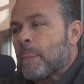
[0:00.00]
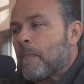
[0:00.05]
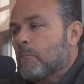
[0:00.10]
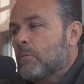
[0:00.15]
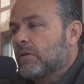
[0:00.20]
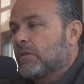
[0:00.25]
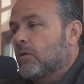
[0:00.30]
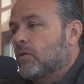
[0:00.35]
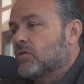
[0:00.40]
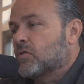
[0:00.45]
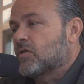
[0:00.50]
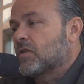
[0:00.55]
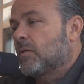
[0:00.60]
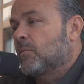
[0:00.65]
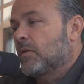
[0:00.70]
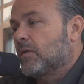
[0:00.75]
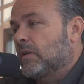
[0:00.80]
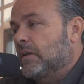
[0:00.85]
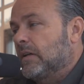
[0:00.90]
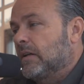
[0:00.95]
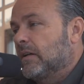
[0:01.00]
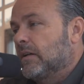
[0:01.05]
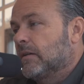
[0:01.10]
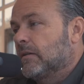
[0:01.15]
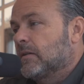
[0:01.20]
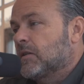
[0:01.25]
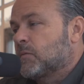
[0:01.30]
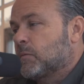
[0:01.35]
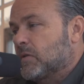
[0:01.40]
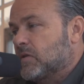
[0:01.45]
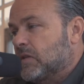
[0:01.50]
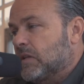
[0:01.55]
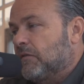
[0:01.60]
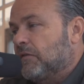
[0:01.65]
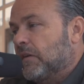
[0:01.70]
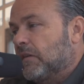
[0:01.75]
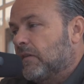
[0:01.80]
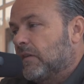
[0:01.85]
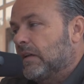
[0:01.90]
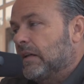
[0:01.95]
But those are some of the
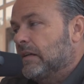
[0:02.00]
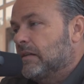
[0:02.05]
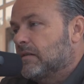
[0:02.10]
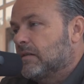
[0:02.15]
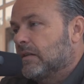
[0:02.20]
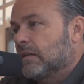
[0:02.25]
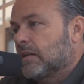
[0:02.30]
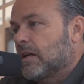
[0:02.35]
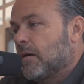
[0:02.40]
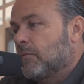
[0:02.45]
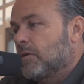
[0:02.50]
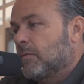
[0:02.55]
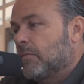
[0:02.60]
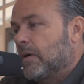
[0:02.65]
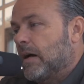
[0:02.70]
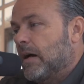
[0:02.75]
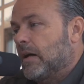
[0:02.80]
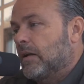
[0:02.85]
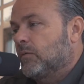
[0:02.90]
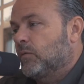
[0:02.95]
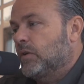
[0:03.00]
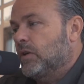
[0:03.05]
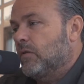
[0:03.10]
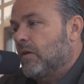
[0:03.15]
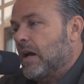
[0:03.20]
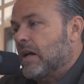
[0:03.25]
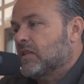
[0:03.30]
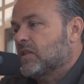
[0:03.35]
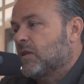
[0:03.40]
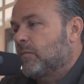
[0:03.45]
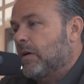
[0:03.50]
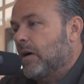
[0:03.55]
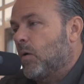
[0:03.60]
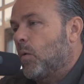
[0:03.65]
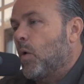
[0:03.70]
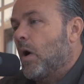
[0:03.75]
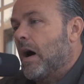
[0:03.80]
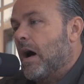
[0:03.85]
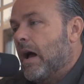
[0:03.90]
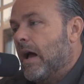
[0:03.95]
specific things that come to mind when you ask about
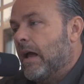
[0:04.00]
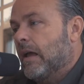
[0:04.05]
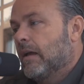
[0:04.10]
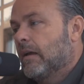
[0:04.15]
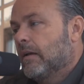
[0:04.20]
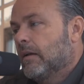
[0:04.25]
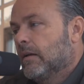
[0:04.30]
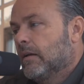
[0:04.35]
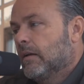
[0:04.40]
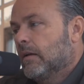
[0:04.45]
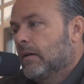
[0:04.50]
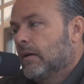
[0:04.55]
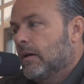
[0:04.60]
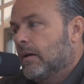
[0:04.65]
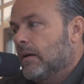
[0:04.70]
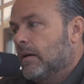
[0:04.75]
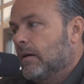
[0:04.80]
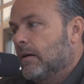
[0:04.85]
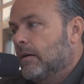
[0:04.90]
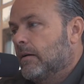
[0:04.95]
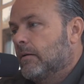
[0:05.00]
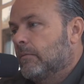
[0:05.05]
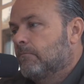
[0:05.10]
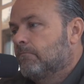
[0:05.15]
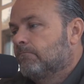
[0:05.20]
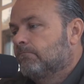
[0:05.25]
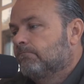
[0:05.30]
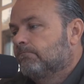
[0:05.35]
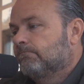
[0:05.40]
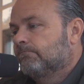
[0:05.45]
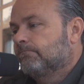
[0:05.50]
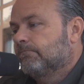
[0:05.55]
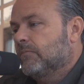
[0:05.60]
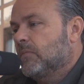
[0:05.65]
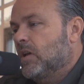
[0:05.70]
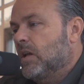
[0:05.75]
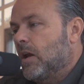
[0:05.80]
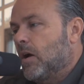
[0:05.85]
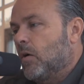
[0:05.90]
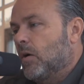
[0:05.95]
why,
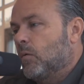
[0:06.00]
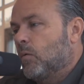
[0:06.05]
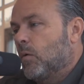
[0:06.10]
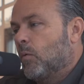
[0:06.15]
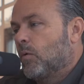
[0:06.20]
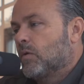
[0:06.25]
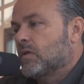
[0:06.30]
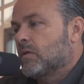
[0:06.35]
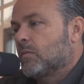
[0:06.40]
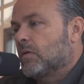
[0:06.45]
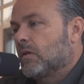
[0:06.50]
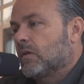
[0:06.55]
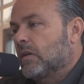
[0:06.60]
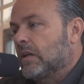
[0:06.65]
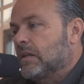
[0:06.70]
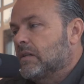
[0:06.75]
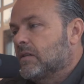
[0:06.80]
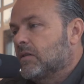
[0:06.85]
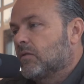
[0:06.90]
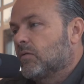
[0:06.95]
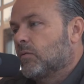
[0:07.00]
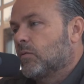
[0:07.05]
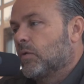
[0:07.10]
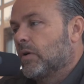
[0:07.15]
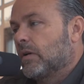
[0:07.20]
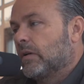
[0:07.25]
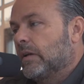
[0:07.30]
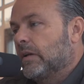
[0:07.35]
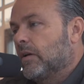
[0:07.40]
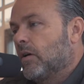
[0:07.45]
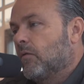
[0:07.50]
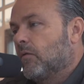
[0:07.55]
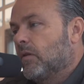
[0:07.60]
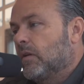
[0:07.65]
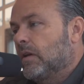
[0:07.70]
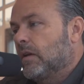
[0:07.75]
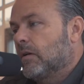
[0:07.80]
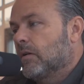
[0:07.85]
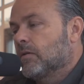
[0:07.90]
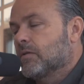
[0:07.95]
and what were some of the things that really over
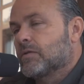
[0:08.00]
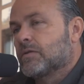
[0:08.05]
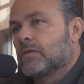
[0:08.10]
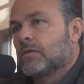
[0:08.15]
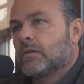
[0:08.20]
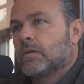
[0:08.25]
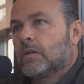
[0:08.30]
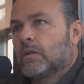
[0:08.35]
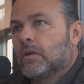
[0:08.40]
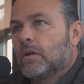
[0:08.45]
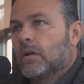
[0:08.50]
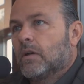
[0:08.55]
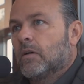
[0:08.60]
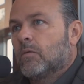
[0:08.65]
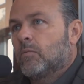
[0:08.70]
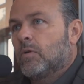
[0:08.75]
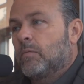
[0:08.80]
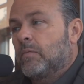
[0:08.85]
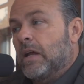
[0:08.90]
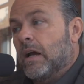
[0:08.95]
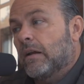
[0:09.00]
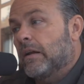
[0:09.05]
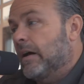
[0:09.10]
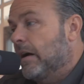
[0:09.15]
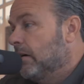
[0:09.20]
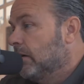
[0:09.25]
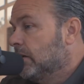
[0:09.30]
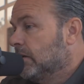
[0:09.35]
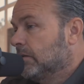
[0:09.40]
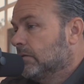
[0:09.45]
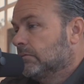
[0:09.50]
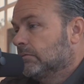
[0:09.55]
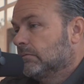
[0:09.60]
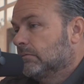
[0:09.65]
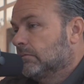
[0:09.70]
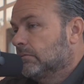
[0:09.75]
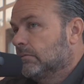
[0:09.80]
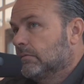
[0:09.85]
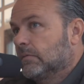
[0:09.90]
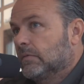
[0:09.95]
the years put me out. Now,
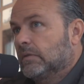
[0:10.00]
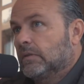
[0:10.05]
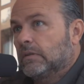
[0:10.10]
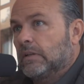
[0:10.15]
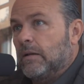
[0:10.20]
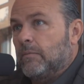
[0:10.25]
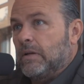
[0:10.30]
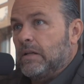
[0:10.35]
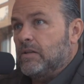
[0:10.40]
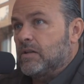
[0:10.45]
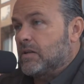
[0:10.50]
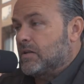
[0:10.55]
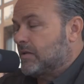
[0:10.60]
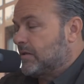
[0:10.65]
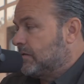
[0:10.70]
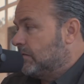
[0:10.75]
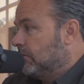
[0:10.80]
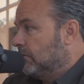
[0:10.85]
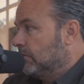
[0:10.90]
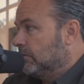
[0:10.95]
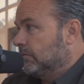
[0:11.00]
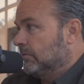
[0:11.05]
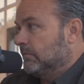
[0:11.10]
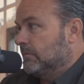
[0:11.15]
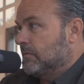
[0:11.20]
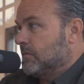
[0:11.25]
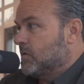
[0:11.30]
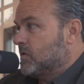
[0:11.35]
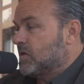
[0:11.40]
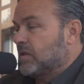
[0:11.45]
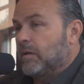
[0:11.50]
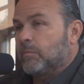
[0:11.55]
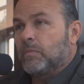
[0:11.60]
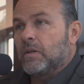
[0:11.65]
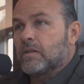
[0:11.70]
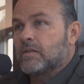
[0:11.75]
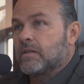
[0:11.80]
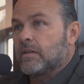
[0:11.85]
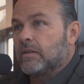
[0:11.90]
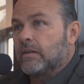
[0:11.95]
let me just slip
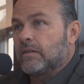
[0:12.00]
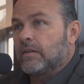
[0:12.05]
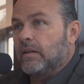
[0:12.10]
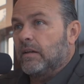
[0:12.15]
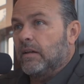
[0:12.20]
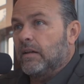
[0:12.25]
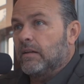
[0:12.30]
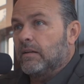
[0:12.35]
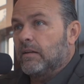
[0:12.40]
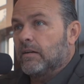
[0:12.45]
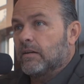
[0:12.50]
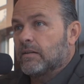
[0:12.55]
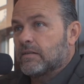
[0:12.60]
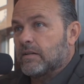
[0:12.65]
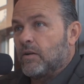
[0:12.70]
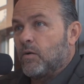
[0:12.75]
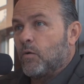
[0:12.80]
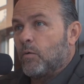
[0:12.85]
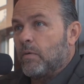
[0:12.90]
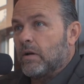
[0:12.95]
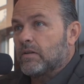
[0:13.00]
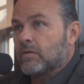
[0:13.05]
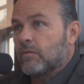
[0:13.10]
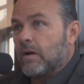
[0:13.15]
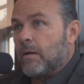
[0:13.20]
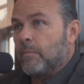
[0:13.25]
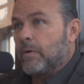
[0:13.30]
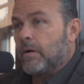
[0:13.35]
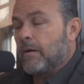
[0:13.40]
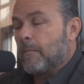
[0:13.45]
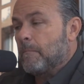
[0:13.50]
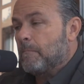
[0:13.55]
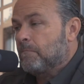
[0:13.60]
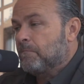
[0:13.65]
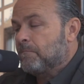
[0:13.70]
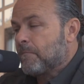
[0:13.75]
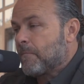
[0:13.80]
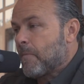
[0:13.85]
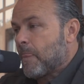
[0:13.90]
this in at the end here because I know we're about to wrap up.